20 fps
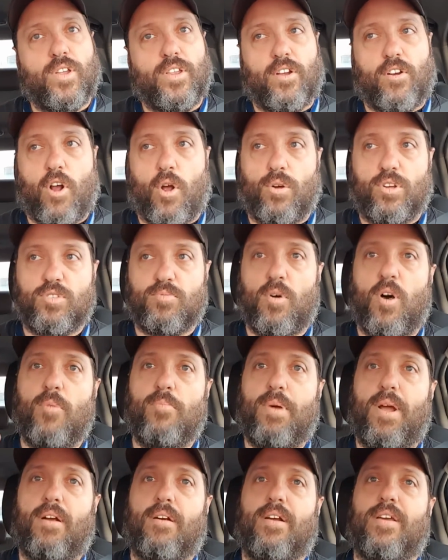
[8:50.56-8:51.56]
grow a small
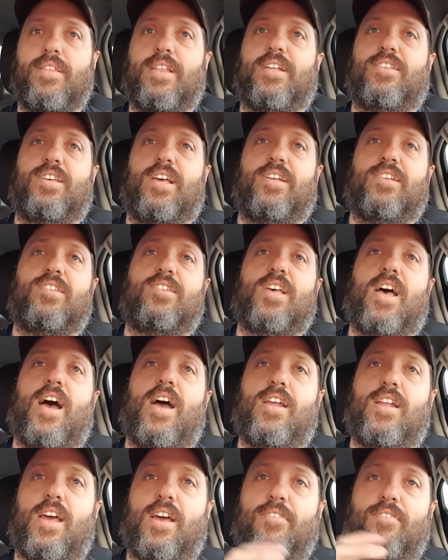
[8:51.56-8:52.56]
berry that's
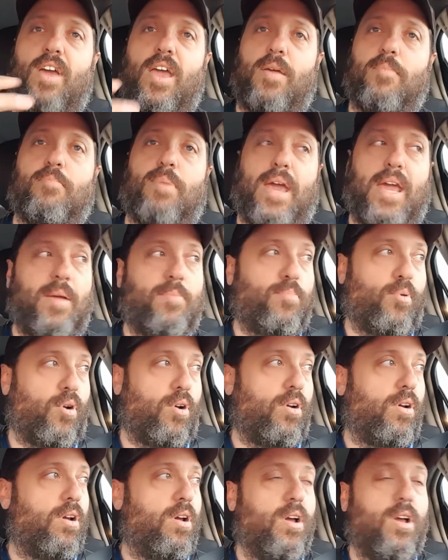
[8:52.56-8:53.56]
inside of a
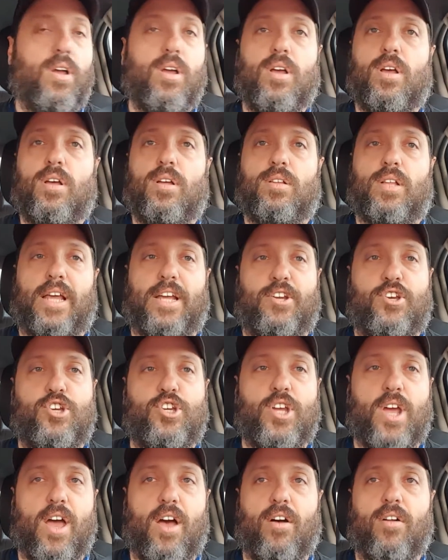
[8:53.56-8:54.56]
paper like
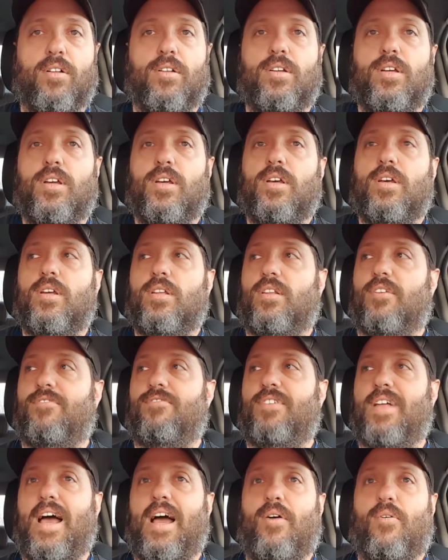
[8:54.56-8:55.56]
shell. The
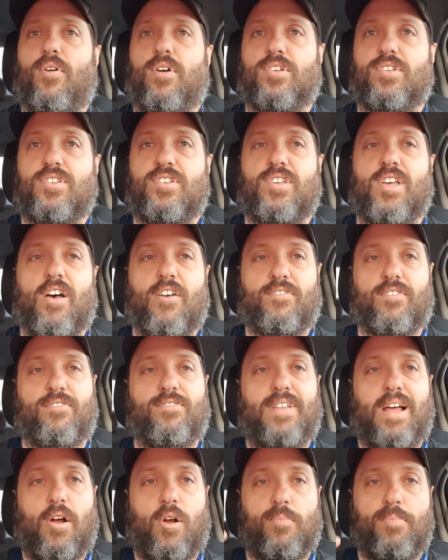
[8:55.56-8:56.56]
flower itself, the
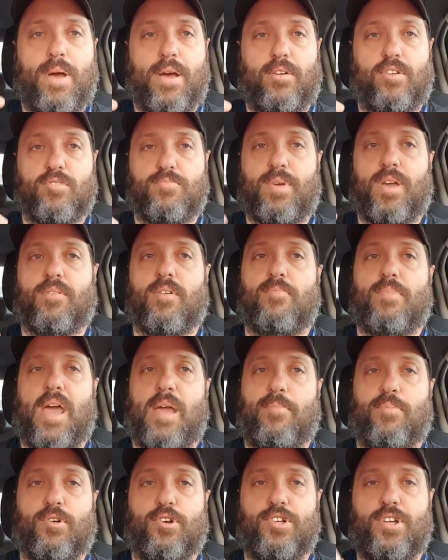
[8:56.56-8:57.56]
flower petals become a
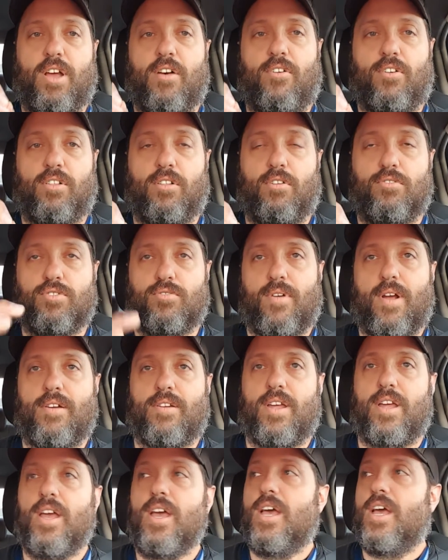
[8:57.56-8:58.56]
paper shell and close
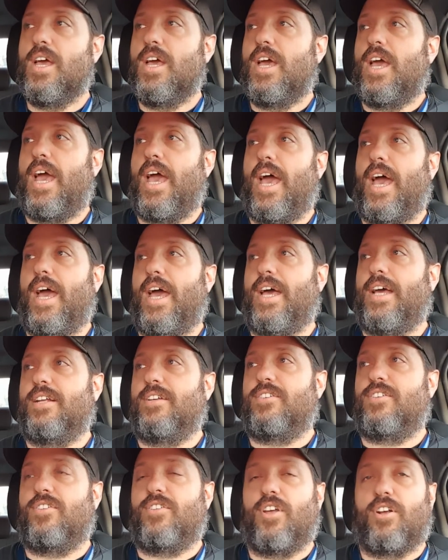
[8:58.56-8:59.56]
around it.
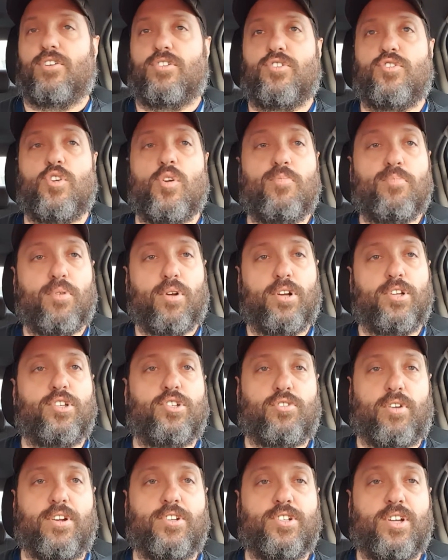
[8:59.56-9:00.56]
And they're super
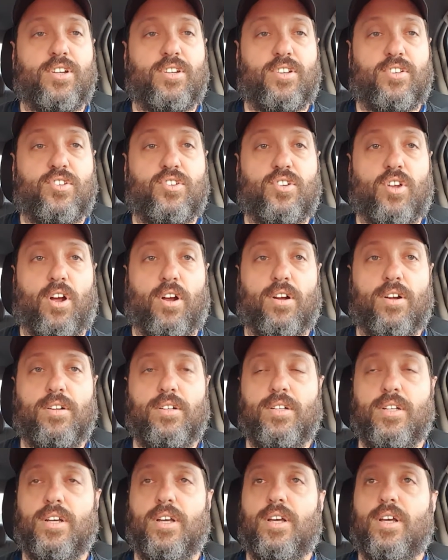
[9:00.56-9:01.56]
astringent to
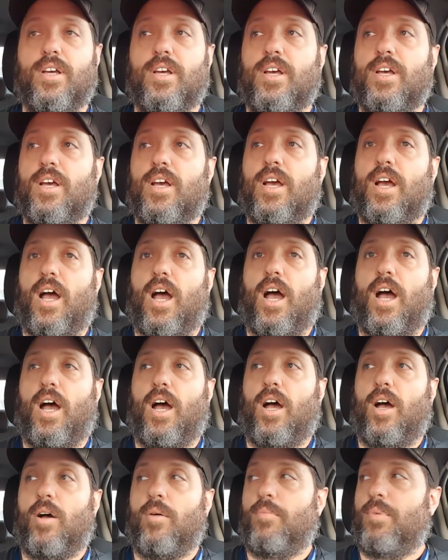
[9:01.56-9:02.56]
start.
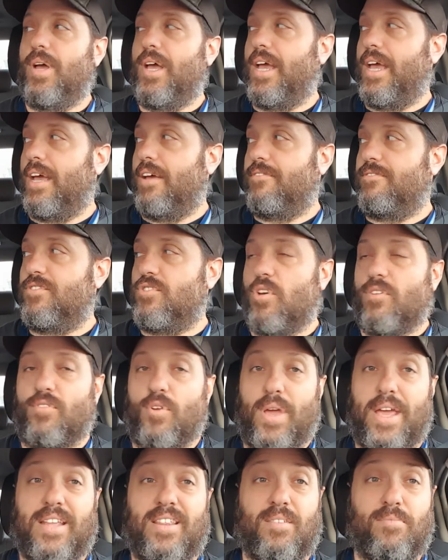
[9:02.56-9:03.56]
If
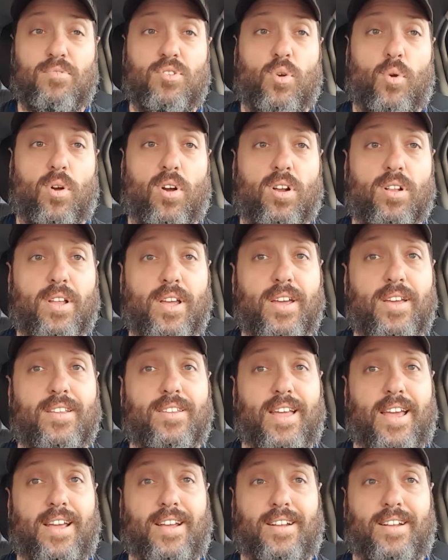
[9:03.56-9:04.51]
you eat them too early, they